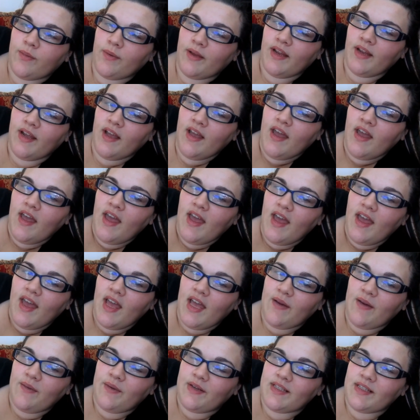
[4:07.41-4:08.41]
but
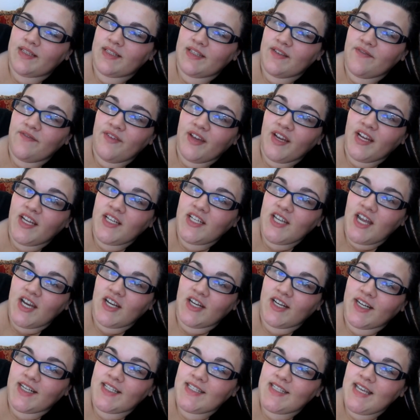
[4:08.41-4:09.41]
it was very
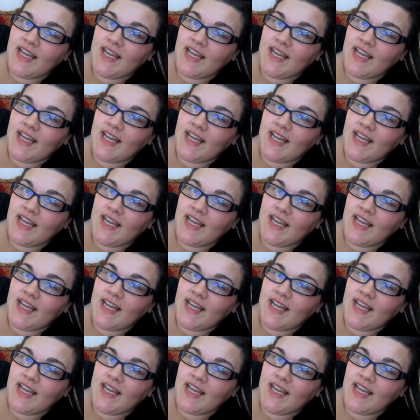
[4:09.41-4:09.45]
generous.